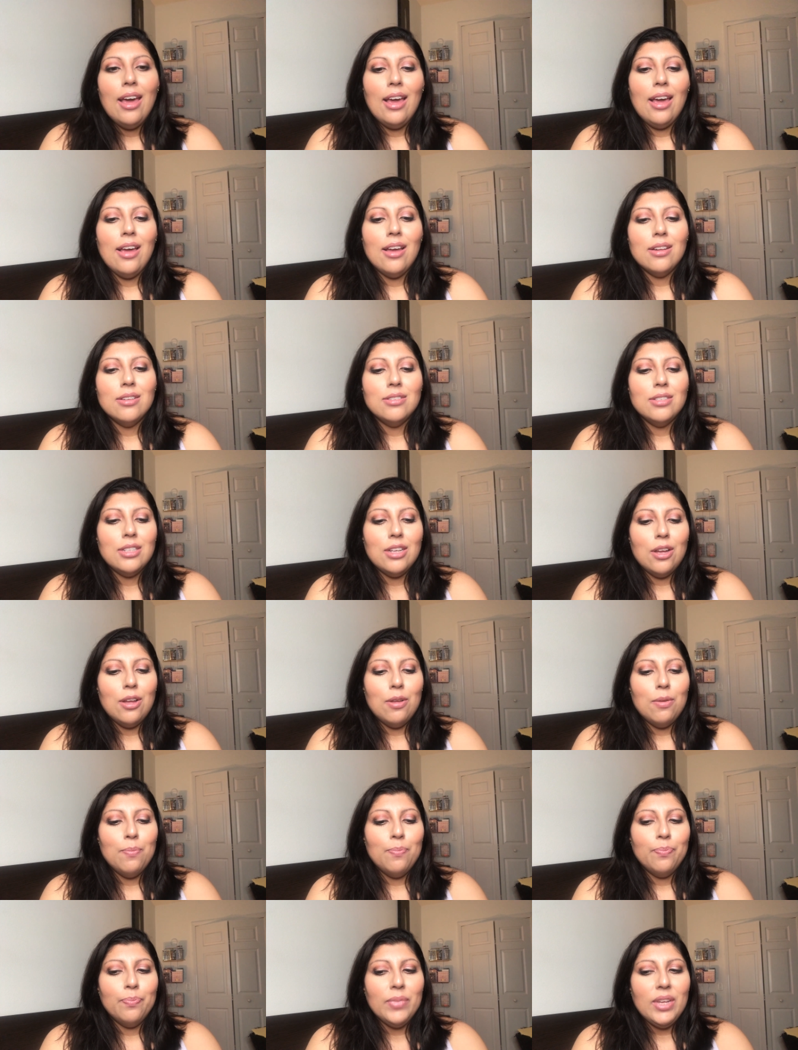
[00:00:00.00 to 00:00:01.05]
and
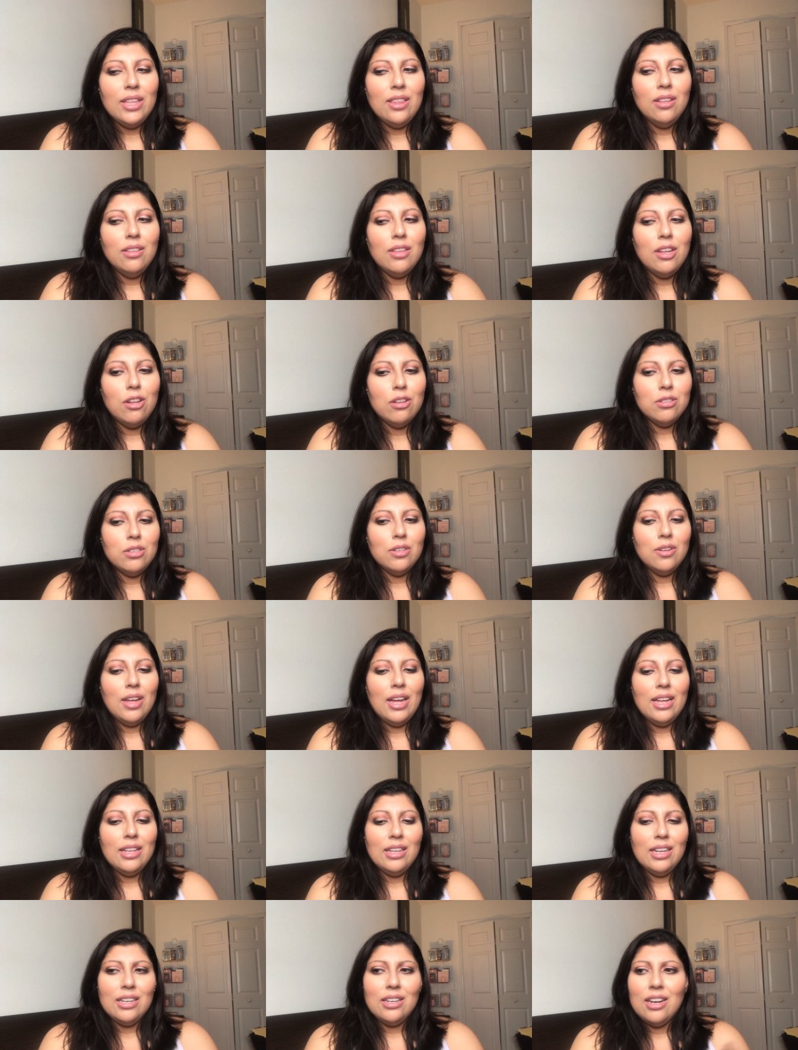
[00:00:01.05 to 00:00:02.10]
I think they also
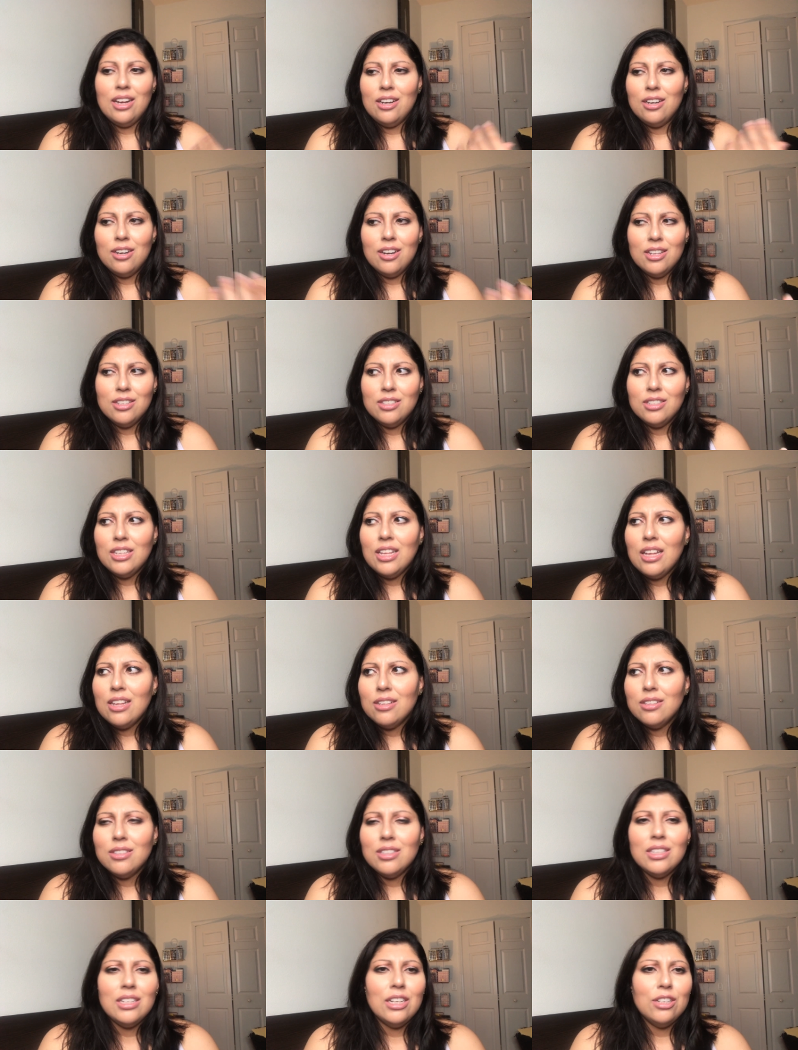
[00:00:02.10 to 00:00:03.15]
had like 99
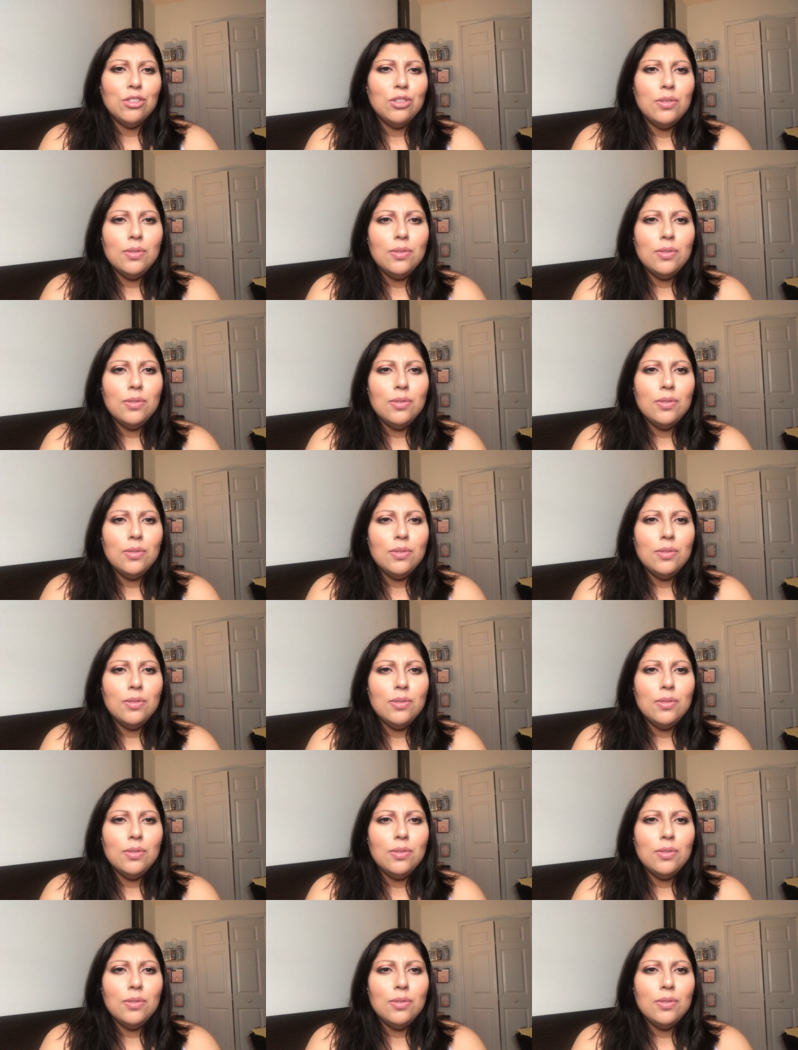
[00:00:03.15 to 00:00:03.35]
cents and like